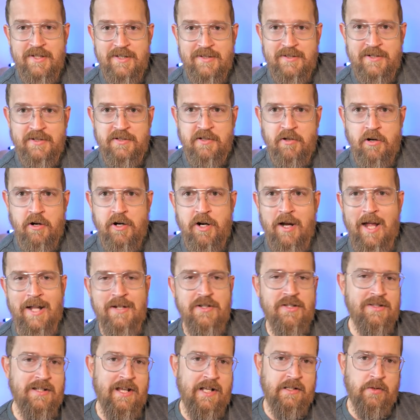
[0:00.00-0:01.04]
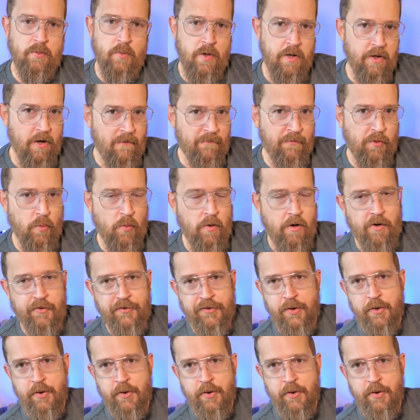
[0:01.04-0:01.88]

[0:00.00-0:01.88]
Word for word: this guitar, I just got the one off the wall.